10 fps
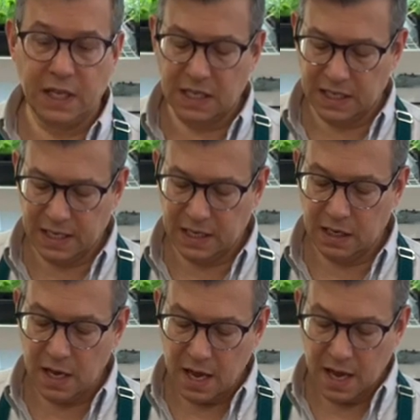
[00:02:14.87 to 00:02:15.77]

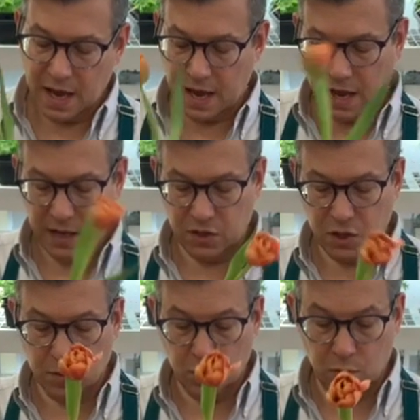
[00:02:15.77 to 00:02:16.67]
clean and
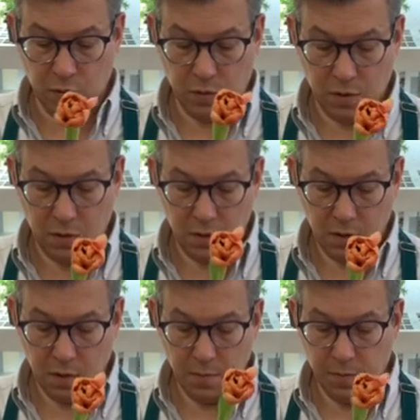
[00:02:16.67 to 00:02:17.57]
smooth.
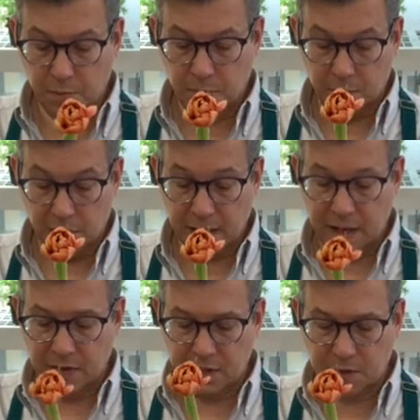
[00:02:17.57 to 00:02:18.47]

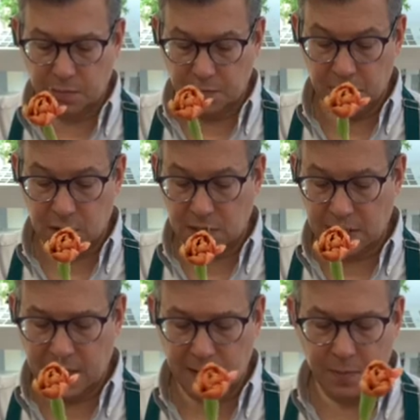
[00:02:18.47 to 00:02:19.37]
Again, this
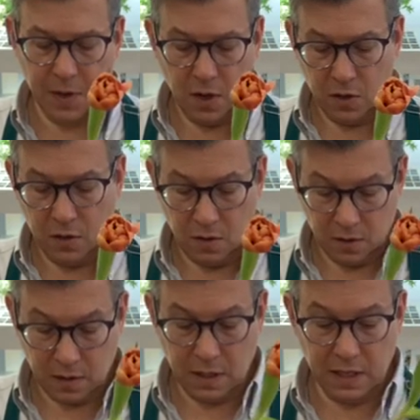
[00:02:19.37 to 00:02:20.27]
step
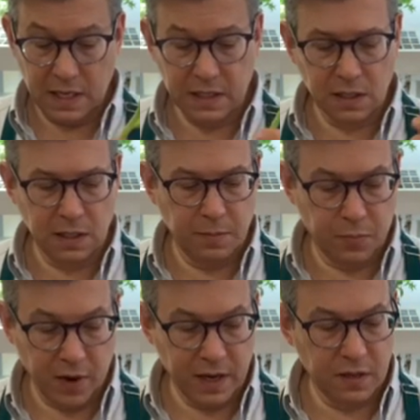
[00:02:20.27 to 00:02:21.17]
could easily
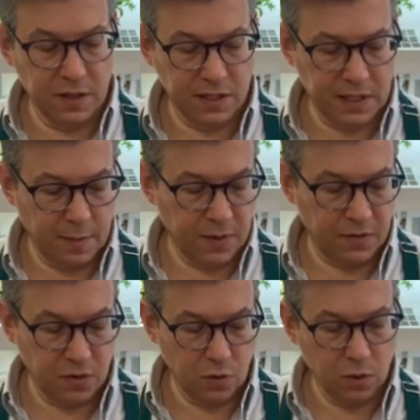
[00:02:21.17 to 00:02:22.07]
break the stem of
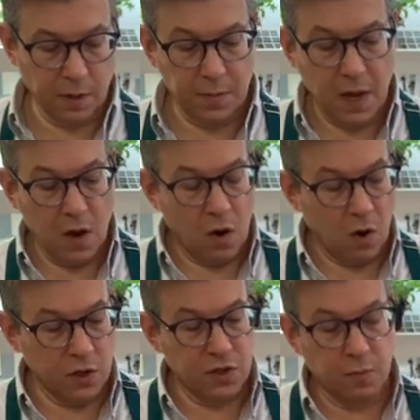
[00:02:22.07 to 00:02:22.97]
the tulip.
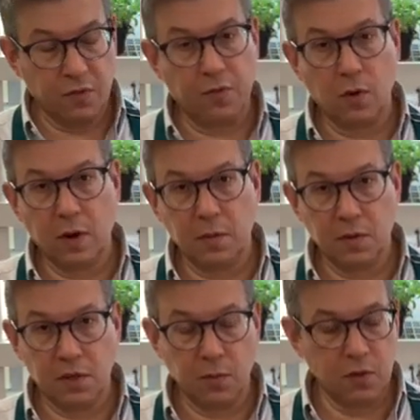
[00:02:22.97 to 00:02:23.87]
Also, before
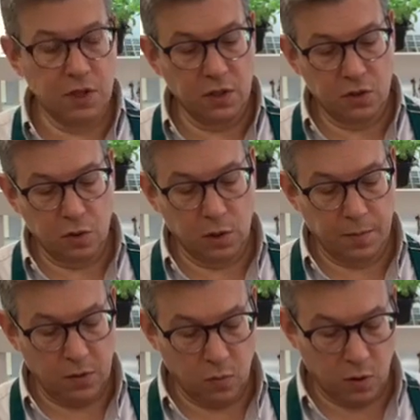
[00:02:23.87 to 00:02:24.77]
submerging the
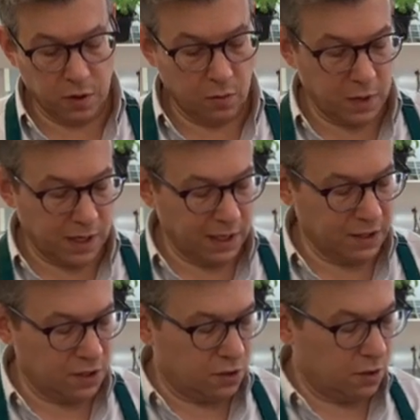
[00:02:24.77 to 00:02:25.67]
tulip in water, what I like
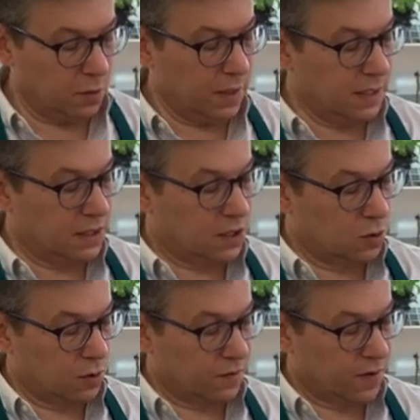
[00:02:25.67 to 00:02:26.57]
to do is
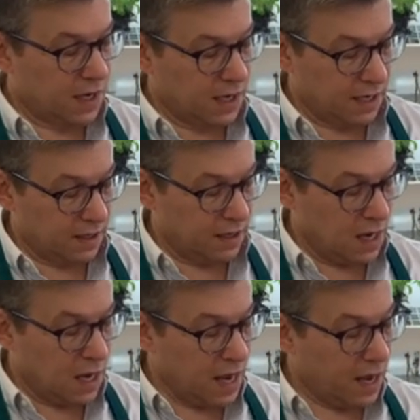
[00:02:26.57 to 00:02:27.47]
sort of cut it.
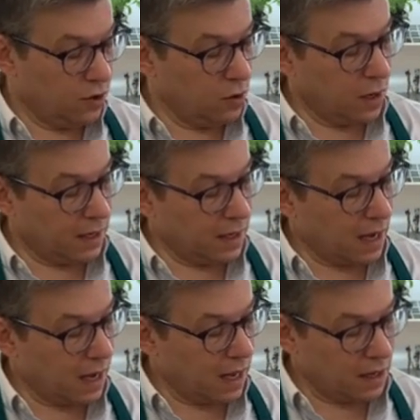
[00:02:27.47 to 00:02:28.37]
And
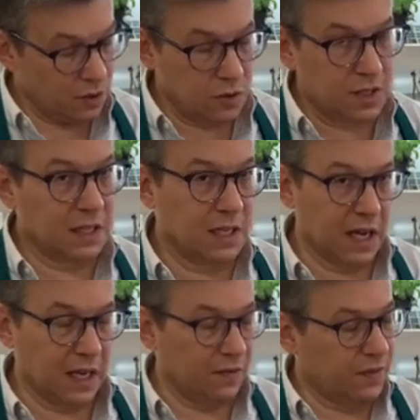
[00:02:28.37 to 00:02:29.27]
using the
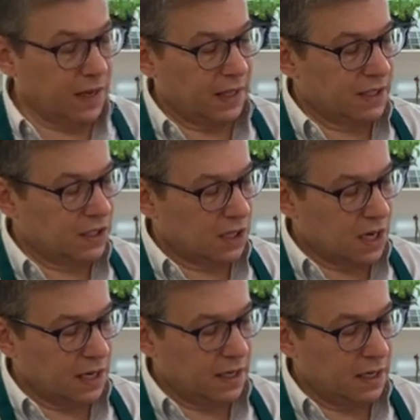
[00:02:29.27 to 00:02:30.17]
knife, I like to
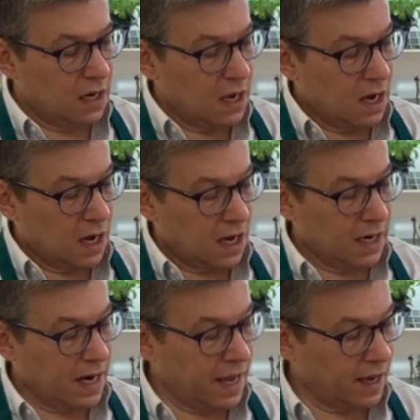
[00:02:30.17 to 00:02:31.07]
cut it on
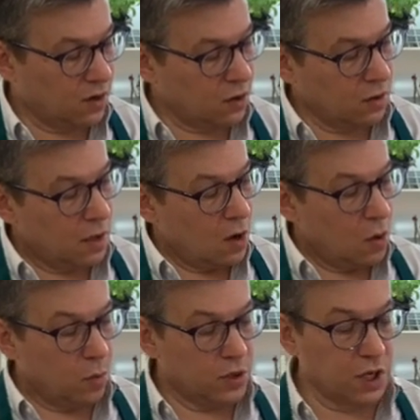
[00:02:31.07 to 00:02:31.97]
an angle,
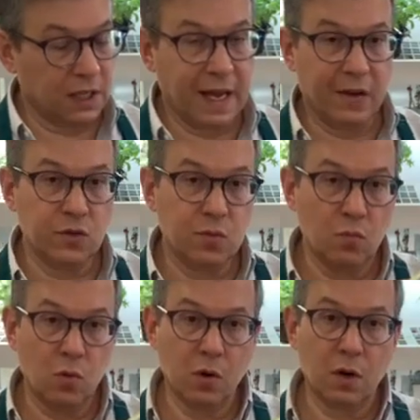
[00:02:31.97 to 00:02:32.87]
which allows
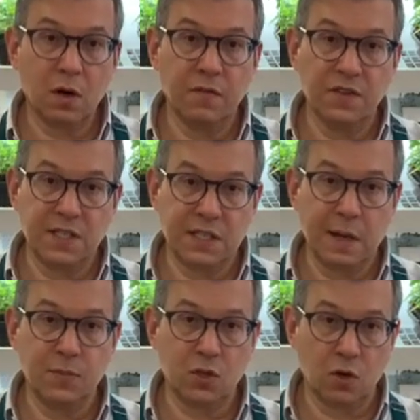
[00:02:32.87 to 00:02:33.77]
more of the
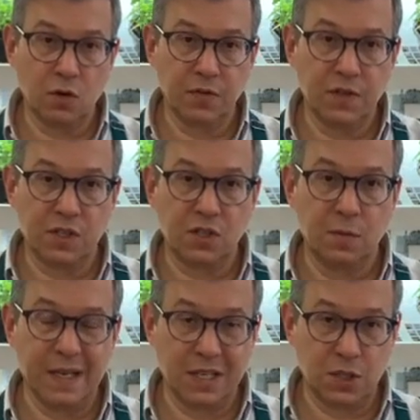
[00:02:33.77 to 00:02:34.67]
stem surface to
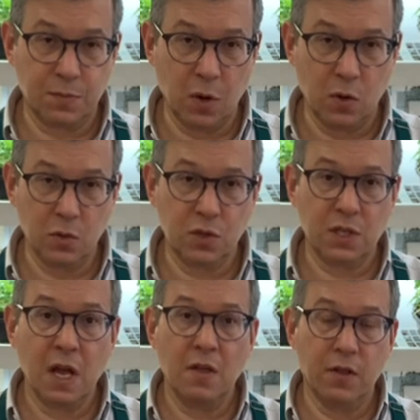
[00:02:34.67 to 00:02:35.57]
be
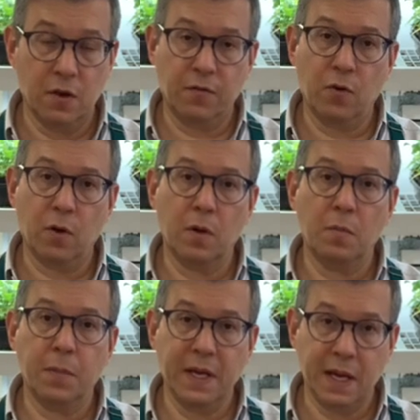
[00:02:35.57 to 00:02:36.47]
exposed, therefore
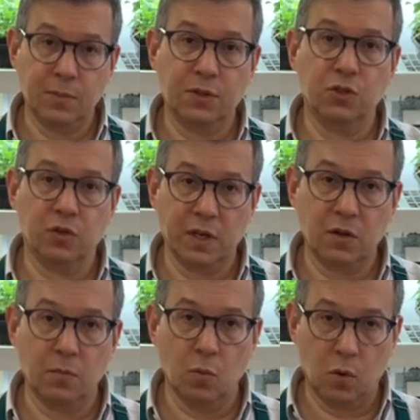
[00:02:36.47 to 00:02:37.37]
being able to drink
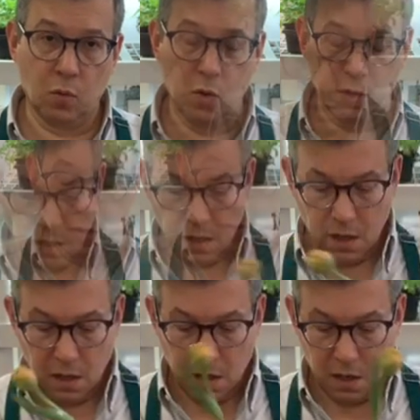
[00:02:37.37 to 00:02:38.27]
more water.
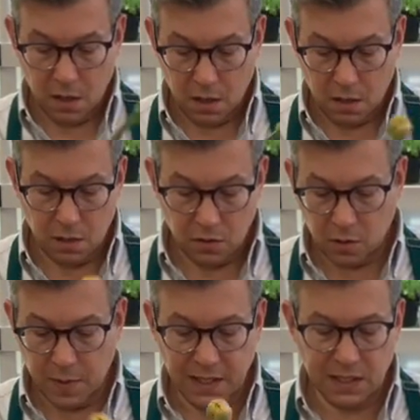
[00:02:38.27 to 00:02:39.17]
So
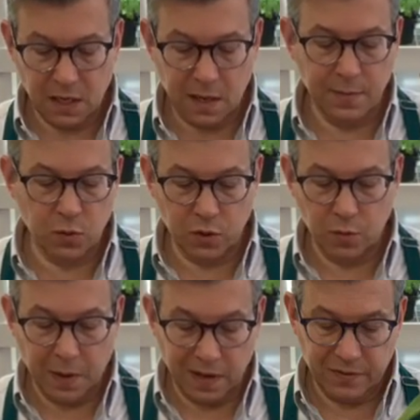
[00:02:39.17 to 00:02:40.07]
many times when you
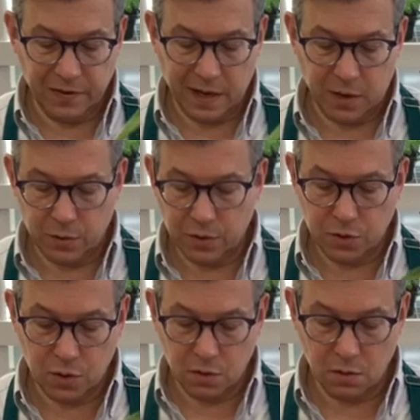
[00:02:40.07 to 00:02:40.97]
buy
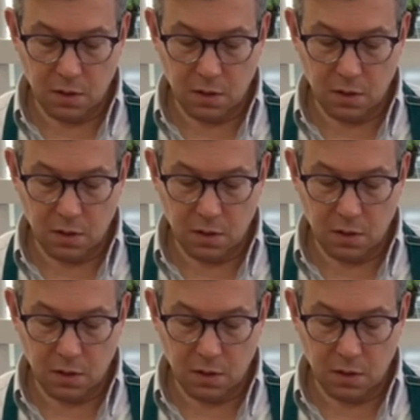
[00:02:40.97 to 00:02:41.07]
flowers,